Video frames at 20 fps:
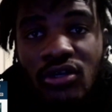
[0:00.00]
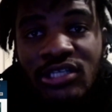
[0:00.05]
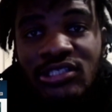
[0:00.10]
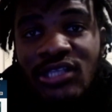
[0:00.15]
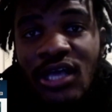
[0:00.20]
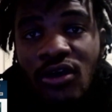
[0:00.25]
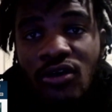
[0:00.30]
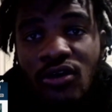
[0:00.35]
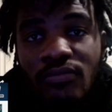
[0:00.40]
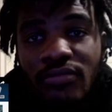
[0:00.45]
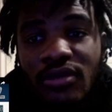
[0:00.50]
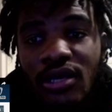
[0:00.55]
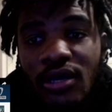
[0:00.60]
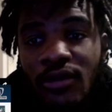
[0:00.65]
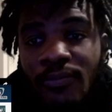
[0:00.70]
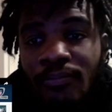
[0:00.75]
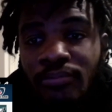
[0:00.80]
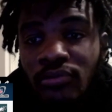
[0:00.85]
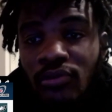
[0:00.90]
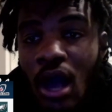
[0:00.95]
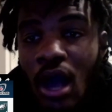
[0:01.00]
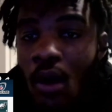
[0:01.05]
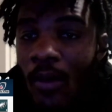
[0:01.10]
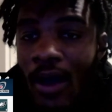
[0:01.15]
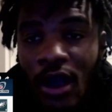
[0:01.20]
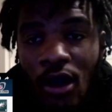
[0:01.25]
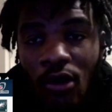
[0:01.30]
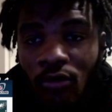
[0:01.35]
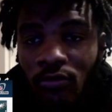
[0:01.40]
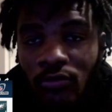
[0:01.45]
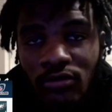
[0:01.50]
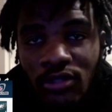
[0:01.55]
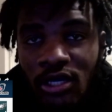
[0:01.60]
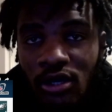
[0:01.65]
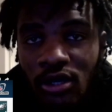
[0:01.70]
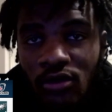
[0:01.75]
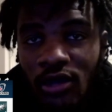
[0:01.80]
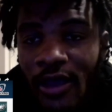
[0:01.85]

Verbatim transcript: It's not gonna be a blowout though.